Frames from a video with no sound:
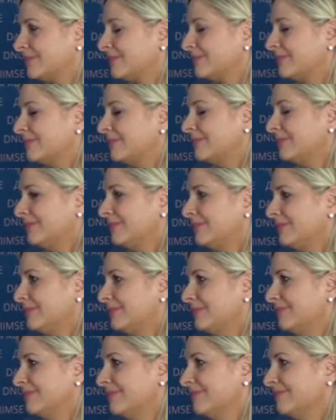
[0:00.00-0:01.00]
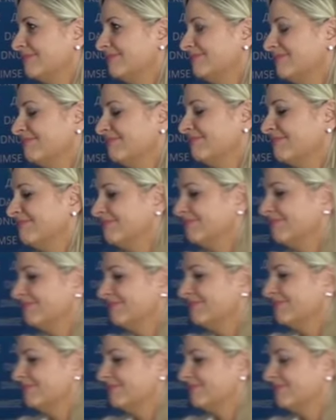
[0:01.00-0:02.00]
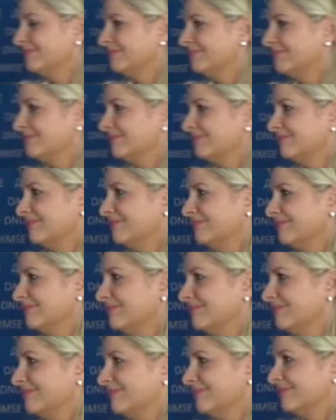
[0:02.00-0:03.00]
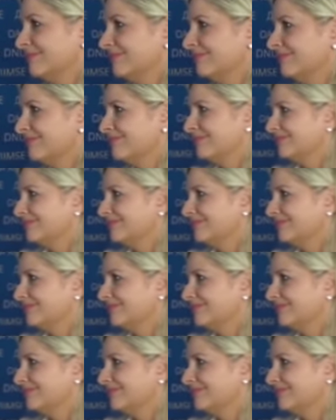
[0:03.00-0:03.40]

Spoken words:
Thank you, Rachel. Well, to close the interview,